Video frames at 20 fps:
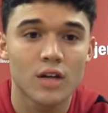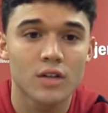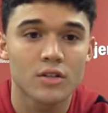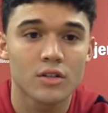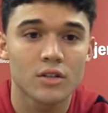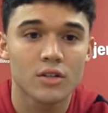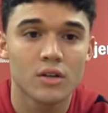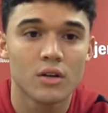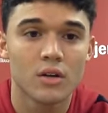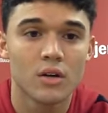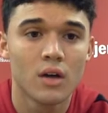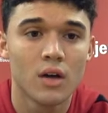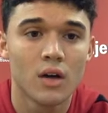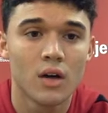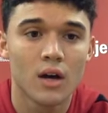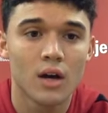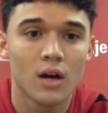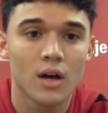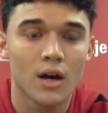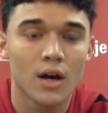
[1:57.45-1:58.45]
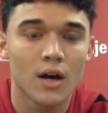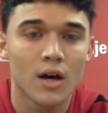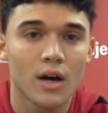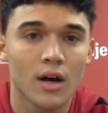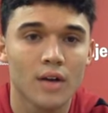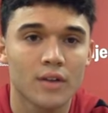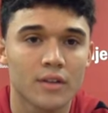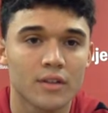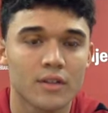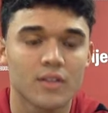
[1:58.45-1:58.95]
So I
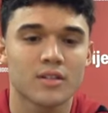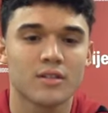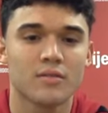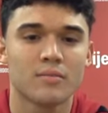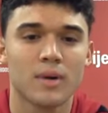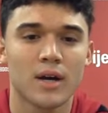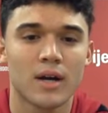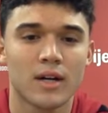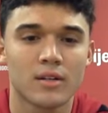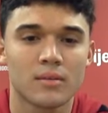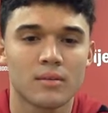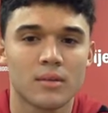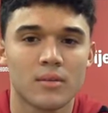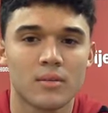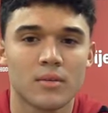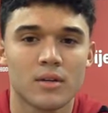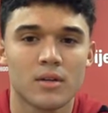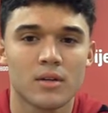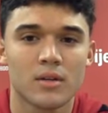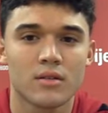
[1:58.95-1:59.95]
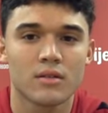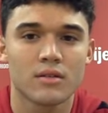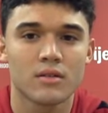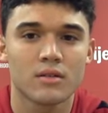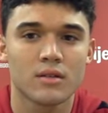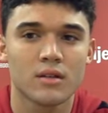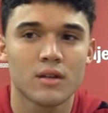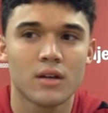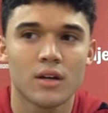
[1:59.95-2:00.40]
think that's impacted me because,